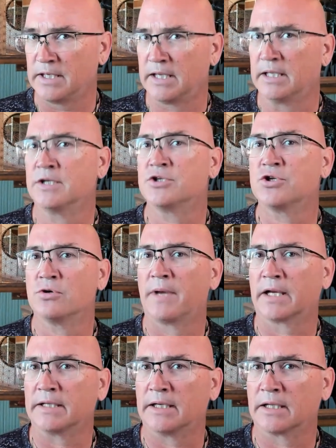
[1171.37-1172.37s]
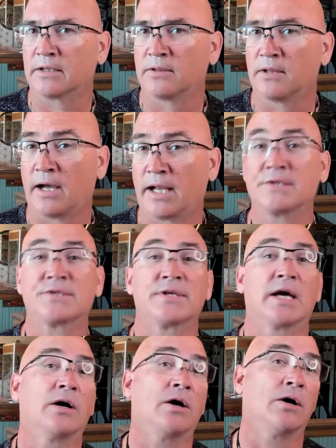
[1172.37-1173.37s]
any geomagnetic lines
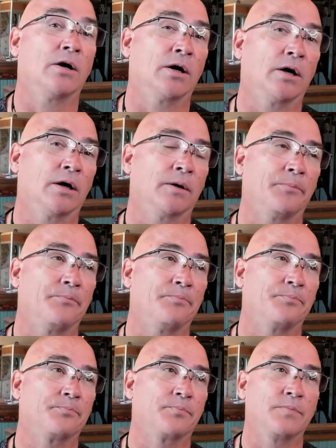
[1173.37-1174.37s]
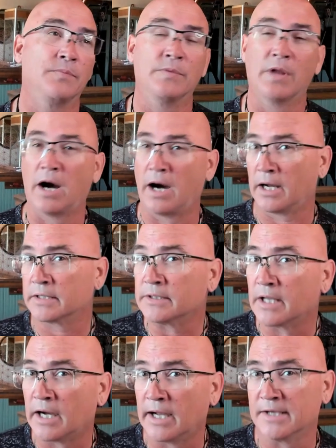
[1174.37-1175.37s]
that are not in
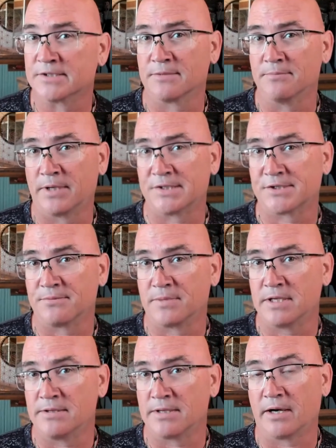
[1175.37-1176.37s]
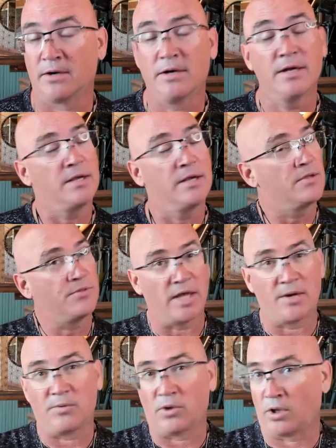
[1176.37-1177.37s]
the highest and best to be there,
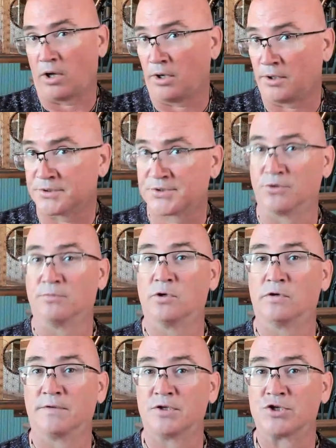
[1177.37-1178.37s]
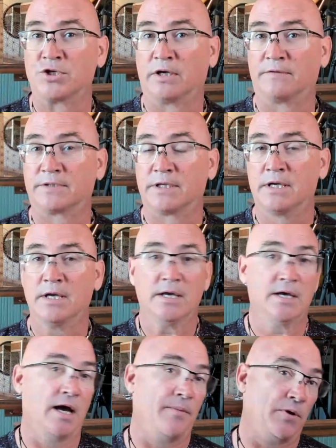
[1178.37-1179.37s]
they will also move and shift.
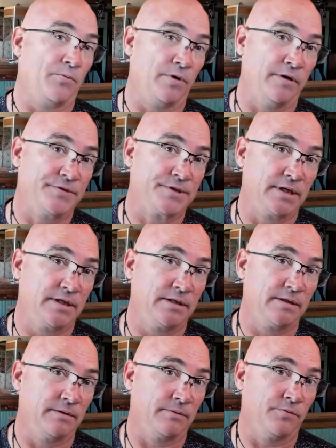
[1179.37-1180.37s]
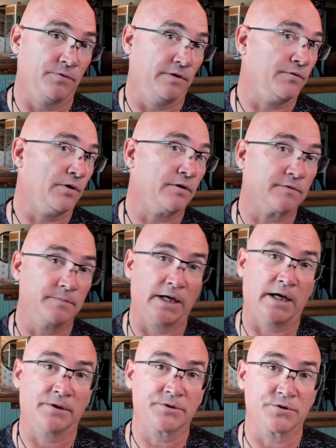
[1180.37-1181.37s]
I mean, we've seen, we've heard from
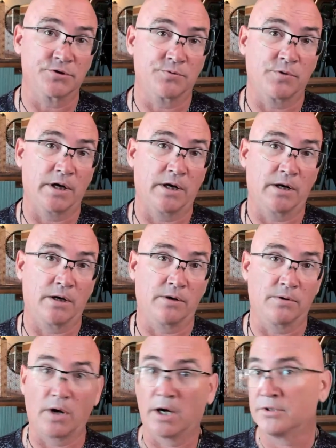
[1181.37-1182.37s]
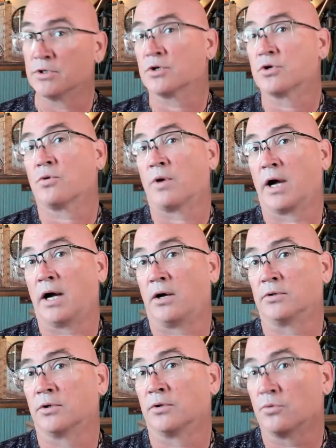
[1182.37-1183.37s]
dowsers where
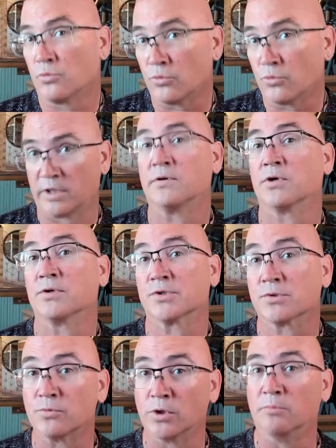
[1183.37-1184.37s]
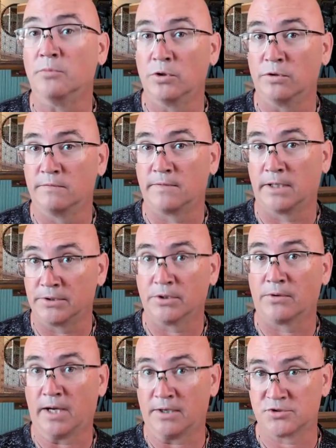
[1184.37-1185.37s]
underground rivers will move,
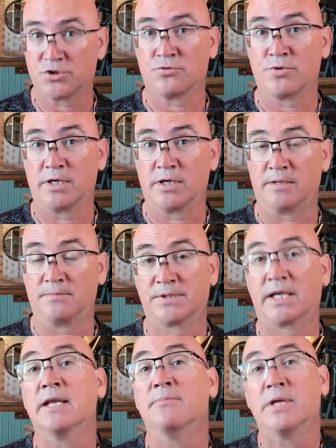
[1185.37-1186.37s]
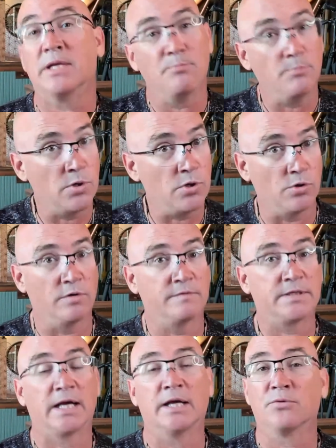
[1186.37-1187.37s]
underground streams can be
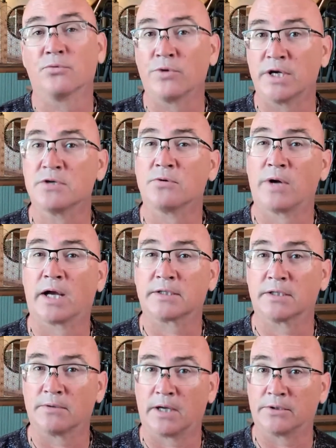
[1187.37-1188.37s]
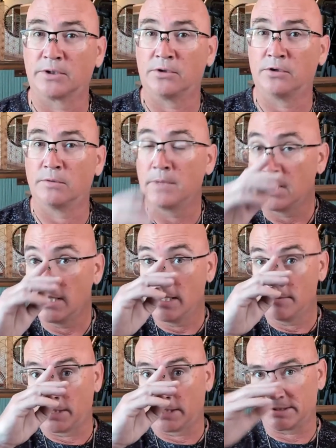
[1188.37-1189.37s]
moved and redirected around a home
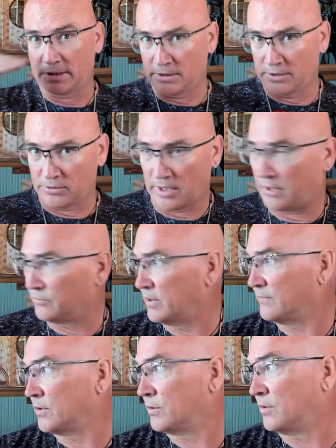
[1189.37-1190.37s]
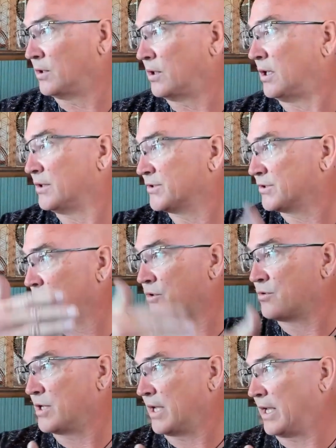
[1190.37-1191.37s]
because an underground river will also
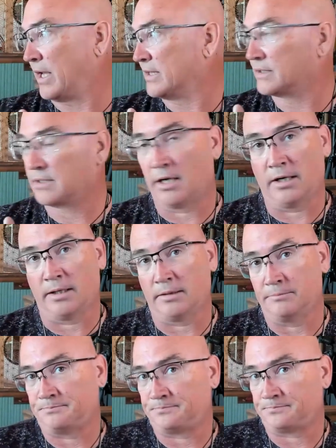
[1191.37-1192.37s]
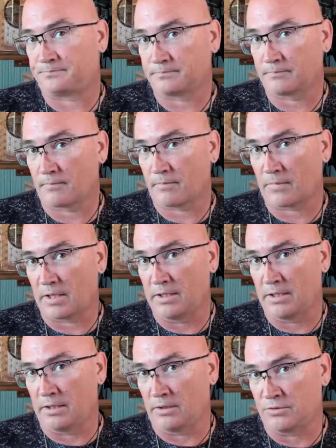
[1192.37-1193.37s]
create, um,
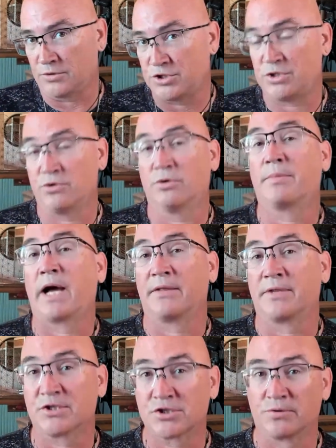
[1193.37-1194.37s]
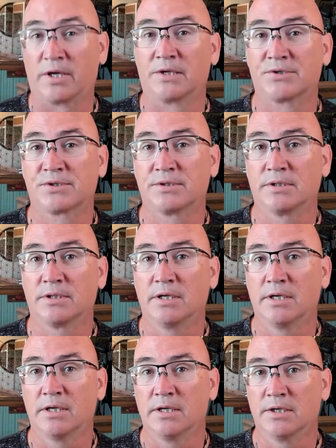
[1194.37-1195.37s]
you know, geopathic stress.
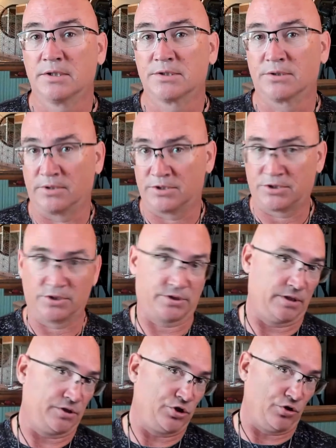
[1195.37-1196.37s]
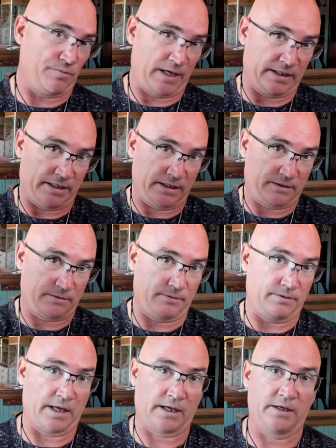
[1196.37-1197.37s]
So it's just a geomagnetic
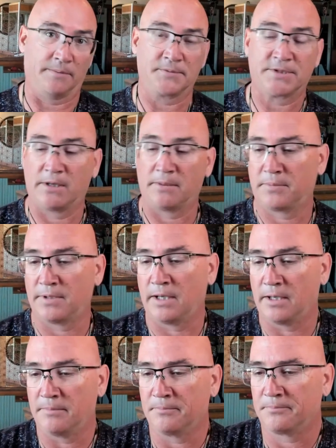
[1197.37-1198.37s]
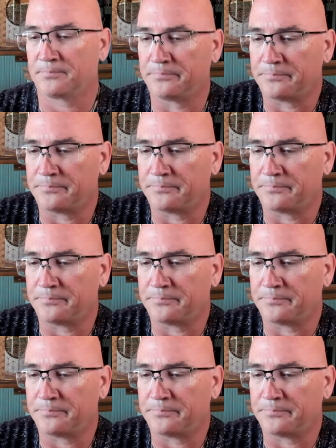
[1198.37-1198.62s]
that comes up. Um,